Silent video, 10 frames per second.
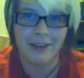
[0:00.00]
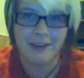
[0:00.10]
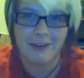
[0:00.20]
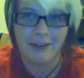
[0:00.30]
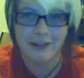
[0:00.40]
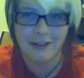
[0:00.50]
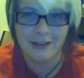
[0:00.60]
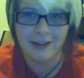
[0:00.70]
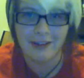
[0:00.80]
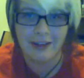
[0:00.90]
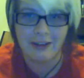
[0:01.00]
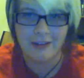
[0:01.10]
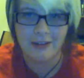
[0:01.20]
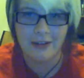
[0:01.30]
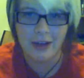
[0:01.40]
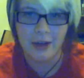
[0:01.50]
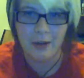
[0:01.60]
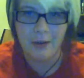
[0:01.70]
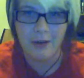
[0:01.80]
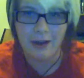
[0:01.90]
that start these kind of things and
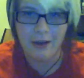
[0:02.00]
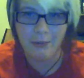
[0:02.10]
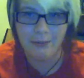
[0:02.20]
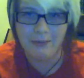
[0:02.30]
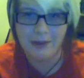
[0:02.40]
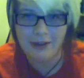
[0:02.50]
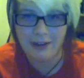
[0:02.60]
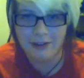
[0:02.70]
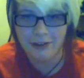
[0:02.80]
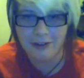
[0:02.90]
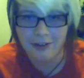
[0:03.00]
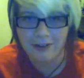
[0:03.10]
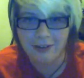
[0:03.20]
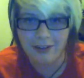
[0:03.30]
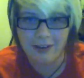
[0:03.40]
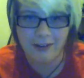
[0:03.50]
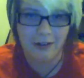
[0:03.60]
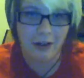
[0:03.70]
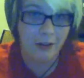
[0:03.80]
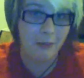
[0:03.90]
help teenagers and
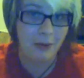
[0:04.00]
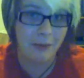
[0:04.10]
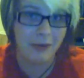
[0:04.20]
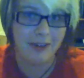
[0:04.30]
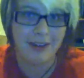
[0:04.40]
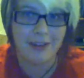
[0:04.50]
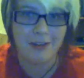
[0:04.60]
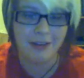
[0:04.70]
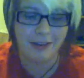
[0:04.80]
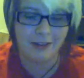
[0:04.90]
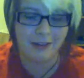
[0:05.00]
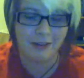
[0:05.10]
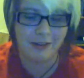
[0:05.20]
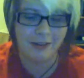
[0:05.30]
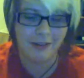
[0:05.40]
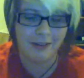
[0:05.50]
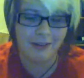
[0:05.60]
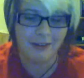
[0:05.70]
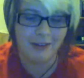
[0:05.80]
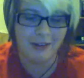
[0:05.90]
other people just get through
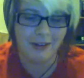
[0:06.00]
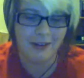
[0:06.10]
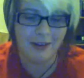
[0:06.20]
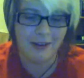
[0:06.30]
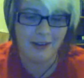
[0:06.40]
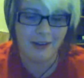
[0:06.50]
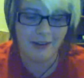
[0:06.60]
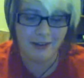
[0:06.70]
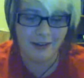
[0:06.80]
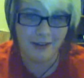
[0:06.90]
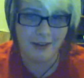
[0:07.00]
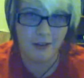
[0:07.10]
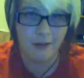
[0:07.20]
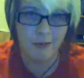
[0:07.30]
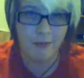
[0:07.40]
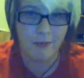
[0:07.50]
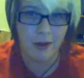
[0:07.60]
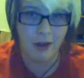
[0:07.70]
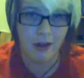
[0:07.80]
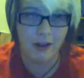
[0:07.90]
this.
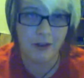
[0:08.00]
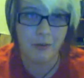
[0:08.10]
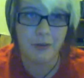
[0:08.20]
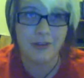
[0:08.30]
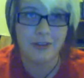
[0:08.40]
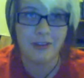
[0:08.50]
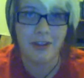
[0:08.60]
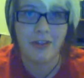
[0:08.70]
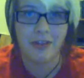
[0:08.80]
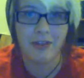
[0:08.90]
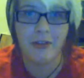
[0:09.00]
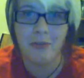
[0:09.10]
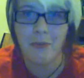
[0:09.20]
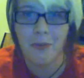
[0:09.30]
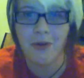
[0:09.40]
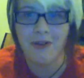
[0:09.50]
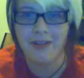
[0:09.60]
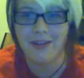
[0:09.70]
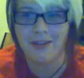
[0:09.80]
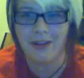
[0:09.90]
I just wish that there was more
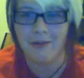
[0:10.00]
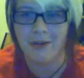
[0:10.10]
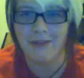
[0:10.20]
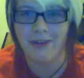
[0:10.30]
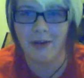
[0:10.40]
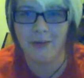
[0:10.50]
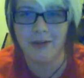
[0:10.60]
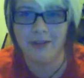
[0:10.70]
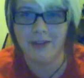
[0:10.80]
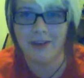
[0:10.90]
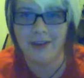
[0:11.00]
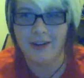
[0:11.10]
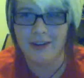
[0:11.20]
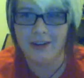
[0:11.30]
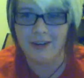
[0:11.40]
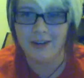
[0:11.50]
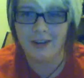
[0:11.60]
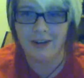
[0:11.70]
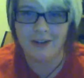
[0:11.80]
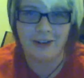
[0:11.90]
of this, like whenever I was
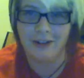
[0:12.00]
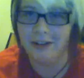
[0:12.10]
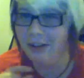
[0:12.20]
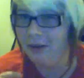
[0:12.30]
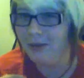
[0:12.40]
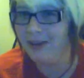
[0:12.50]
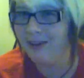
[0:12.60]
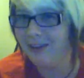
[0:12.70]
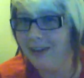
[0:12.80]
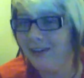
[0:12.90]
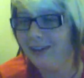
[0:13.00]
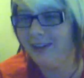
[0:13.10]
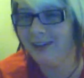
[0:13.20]
just a little bit younger.